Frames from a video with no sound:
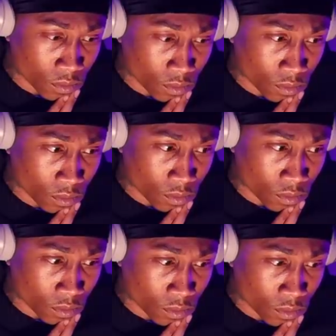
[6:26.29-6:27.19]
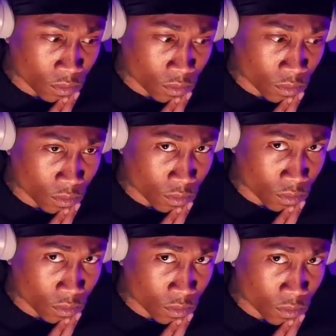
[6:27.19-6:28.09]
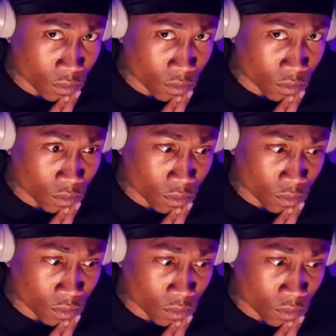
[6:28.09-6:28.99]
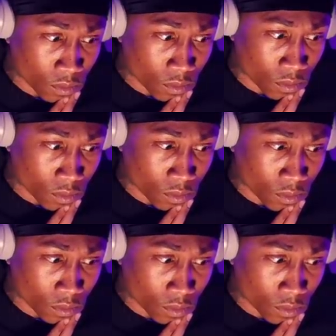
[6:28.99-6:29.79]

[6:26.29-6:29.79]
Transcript: (no one is talking)